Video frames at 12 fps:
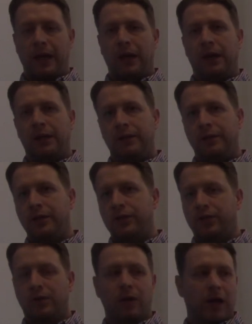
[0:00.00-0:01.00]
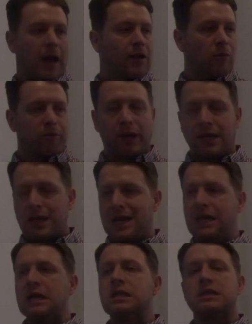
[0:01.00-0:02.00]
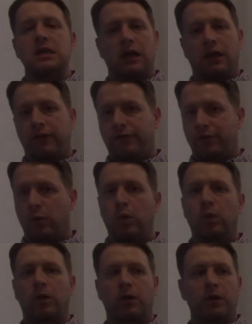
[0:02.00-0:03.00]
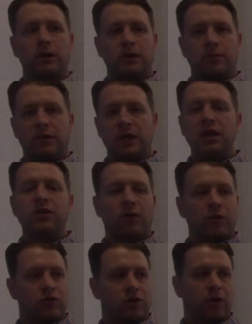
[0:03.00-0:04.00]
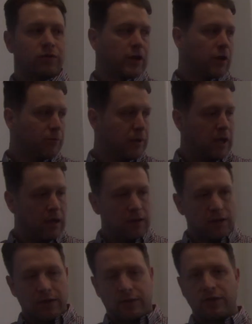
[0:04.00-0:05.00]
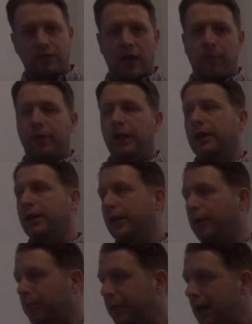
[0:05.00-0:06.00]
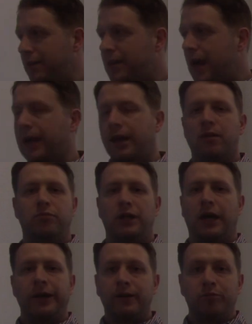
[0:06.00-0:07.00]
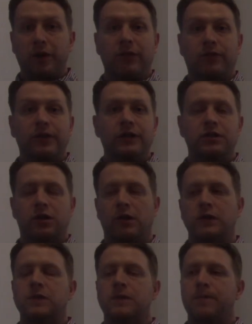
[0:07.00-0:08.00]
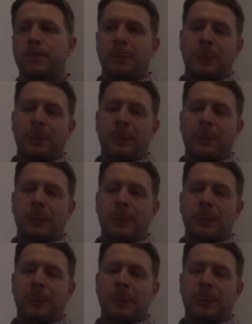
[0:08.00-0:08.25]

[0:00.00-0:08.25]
and you said, look, I don't pay anything for either insurance. I don't pay at this company, and I don't pay at that company. I don't pay for the insurance.